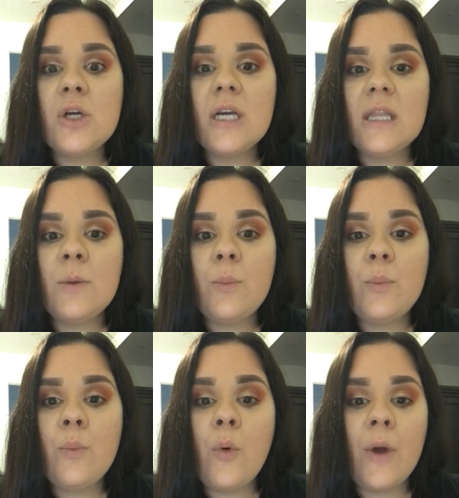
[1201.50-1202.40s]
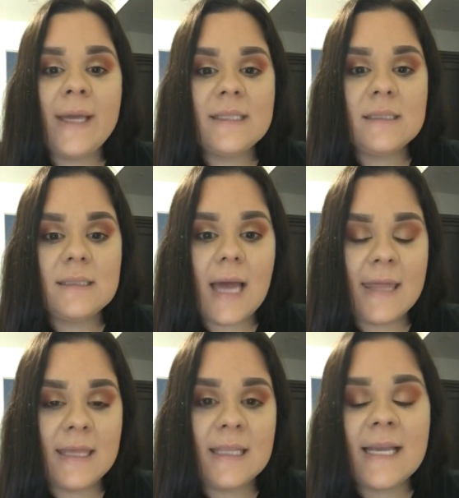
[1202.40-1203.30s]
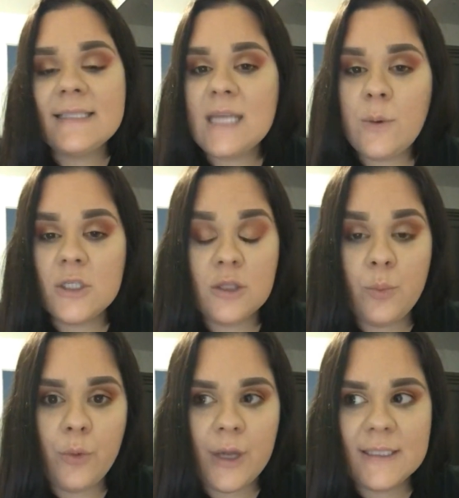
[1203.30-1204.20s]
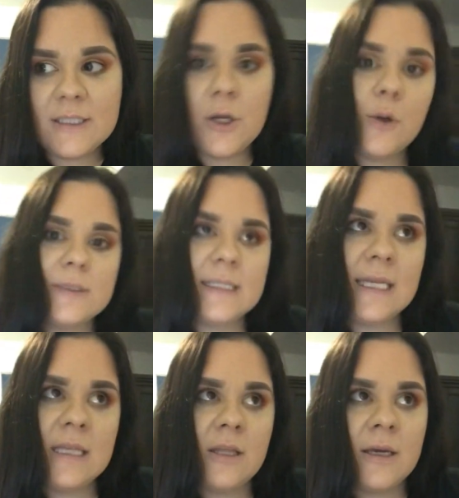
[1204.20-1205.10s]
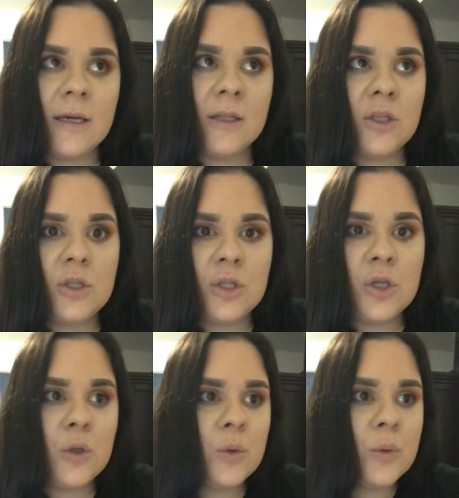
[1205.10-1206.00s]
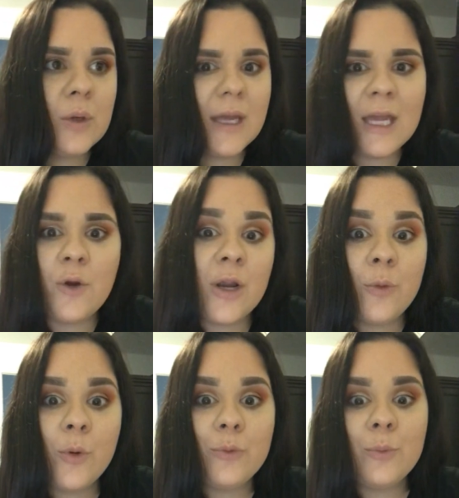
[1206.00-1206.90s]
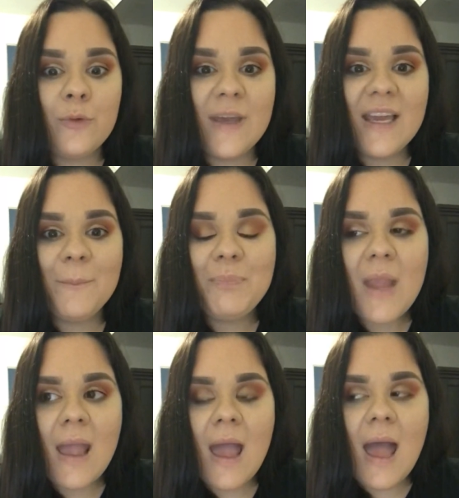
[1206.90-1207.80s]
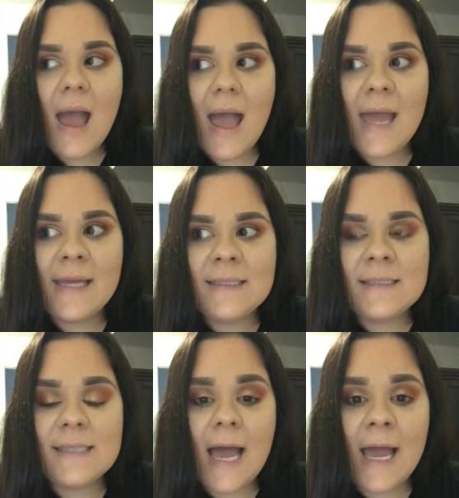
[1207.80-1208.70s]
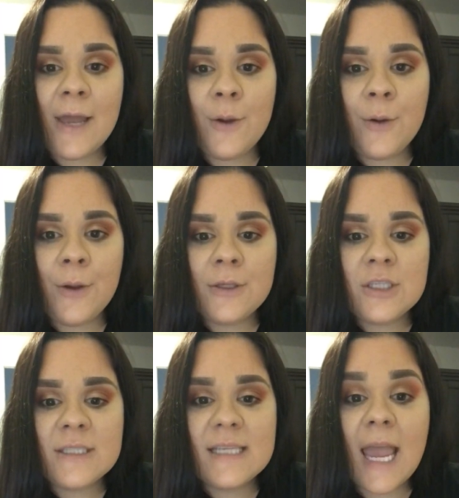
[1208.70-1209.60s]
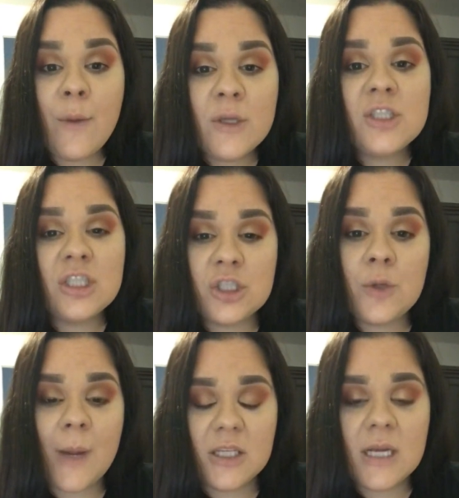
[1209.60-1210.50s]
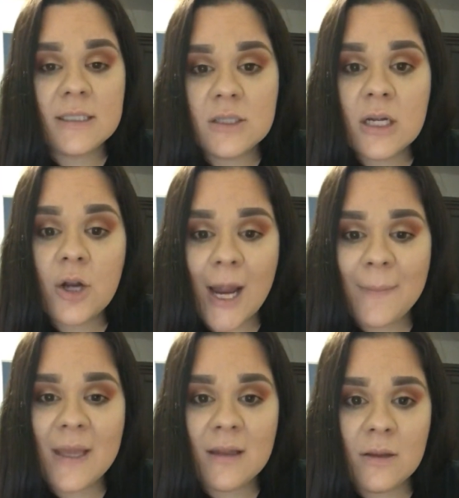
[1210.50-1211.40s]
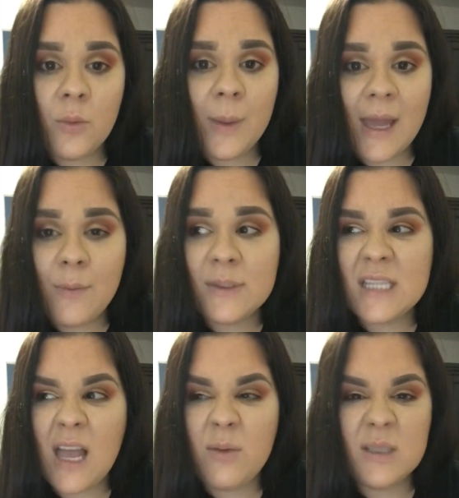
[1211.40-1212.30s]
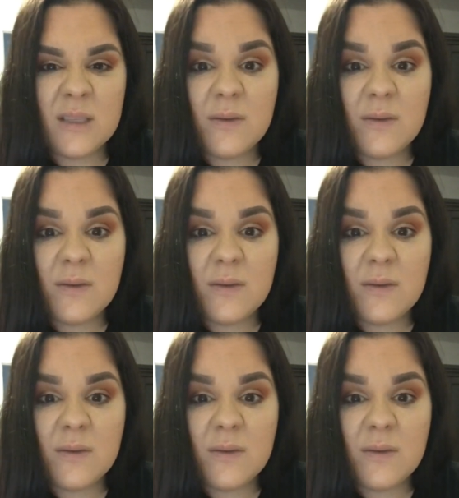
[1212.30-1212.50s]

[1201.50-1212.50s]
we took boys, I think the next day we took the boys to go see the new Incredible movie. And it was just too much. I started cramping a little bit. I